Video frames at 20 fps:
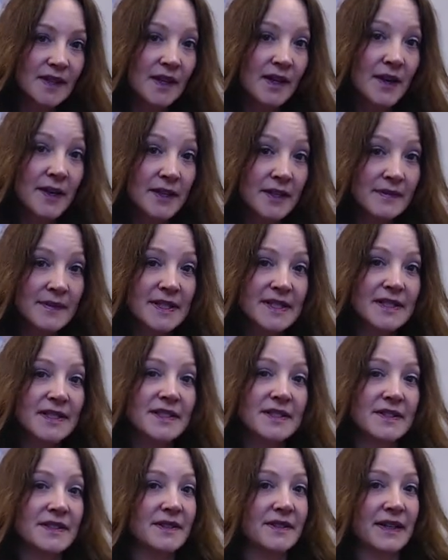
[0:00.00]
arguments
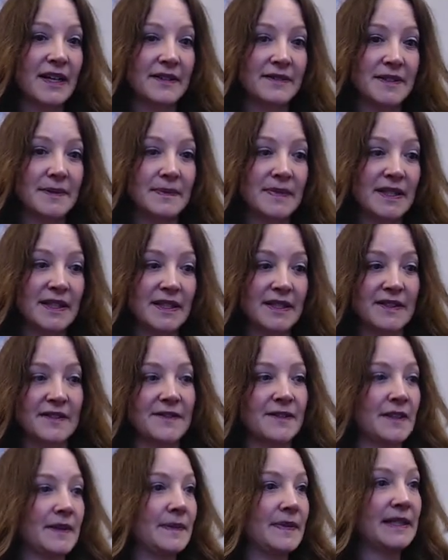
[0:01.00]
also don't have to be at the
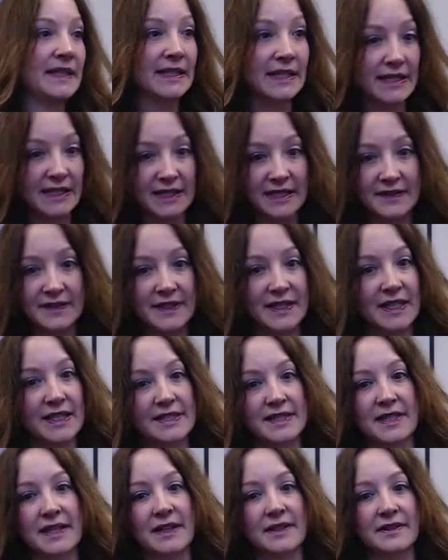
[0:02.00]
very beginning of an
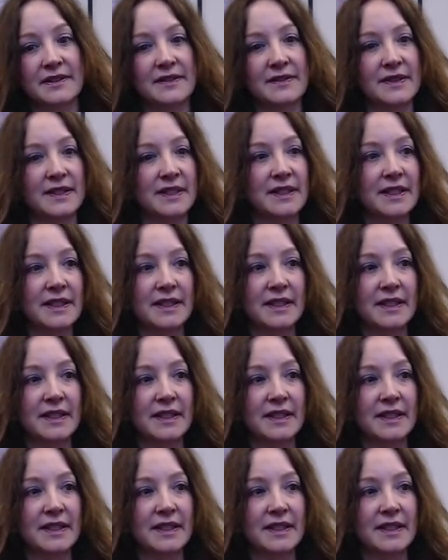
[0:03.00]
essay or even